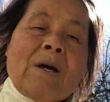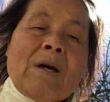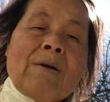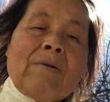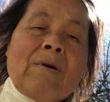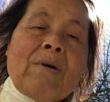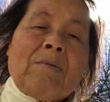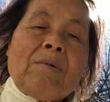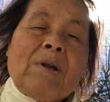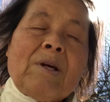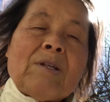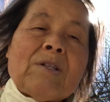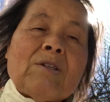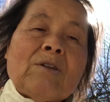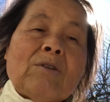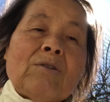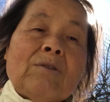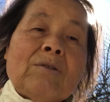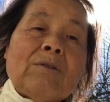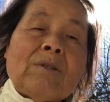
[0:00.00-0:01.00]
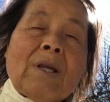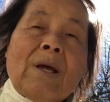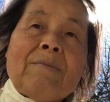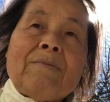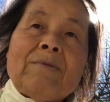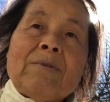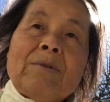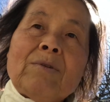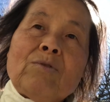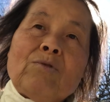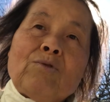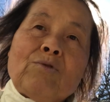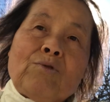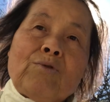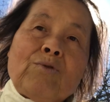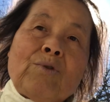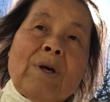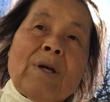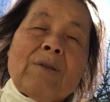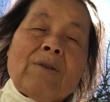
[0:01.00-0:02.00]
Revelation 7,
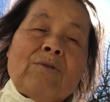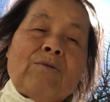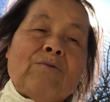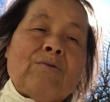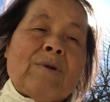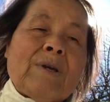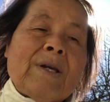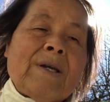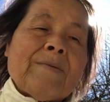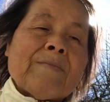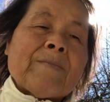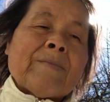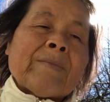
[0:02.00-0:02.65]
2 and 3.